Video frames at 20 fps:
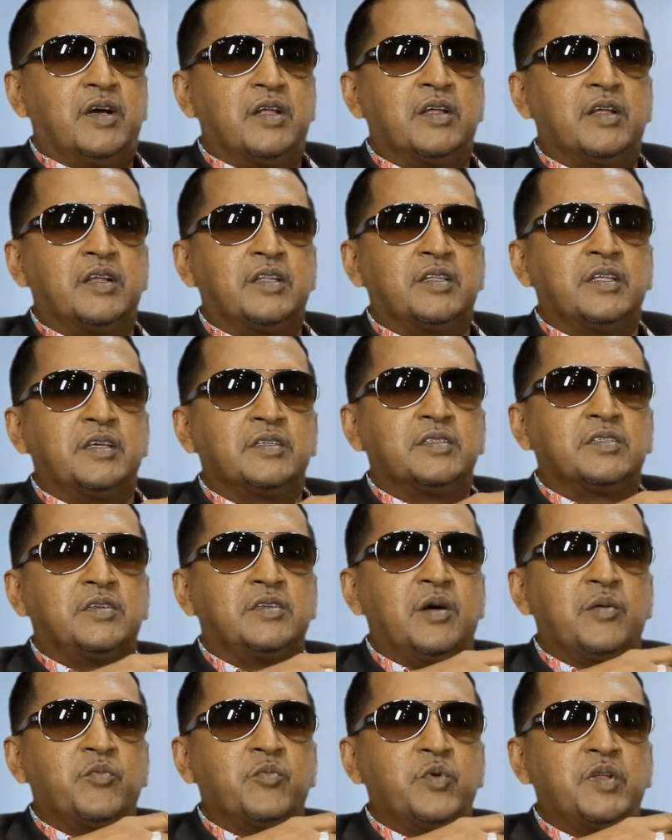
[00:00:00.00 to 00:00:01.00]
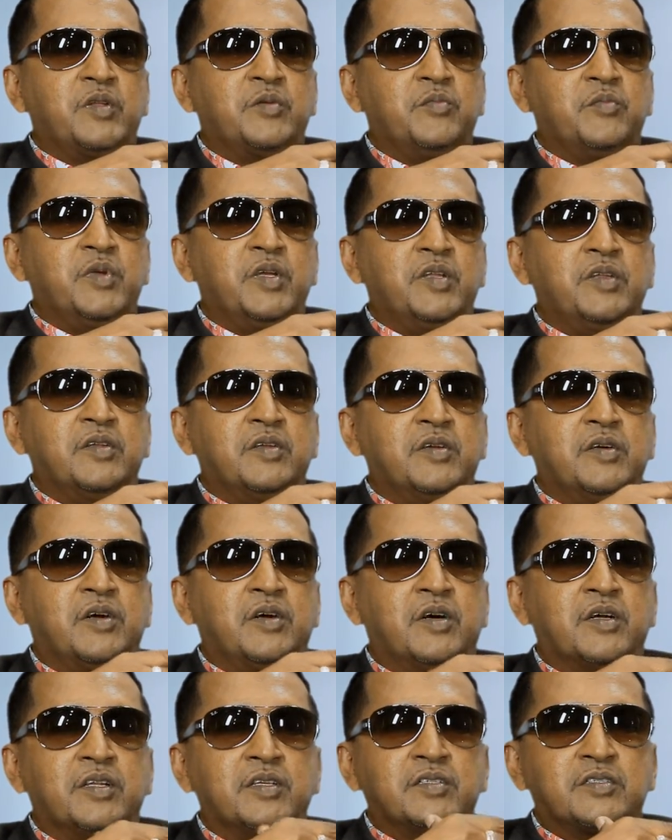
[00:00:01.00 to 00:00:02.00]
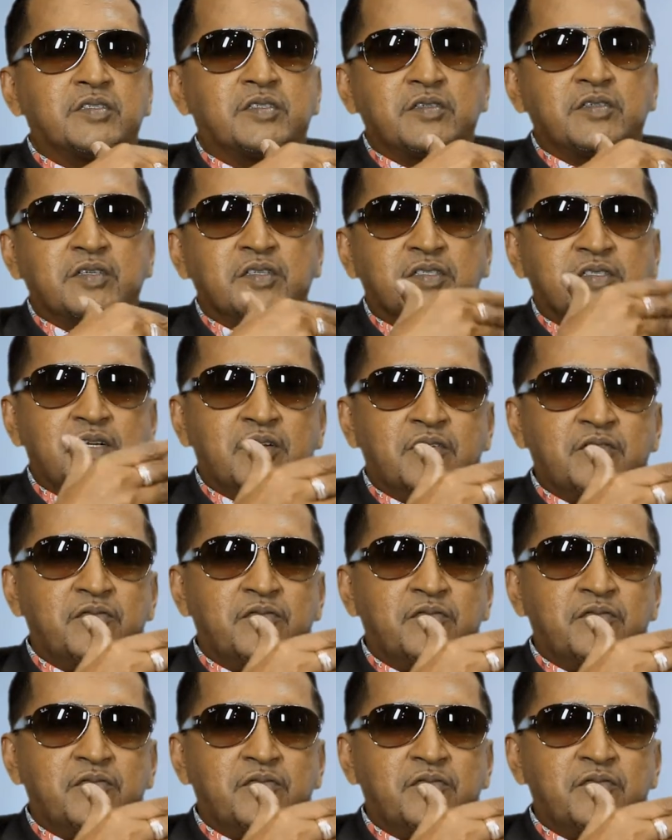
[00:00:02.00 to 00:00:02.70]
lot of things come with being honest to yourself,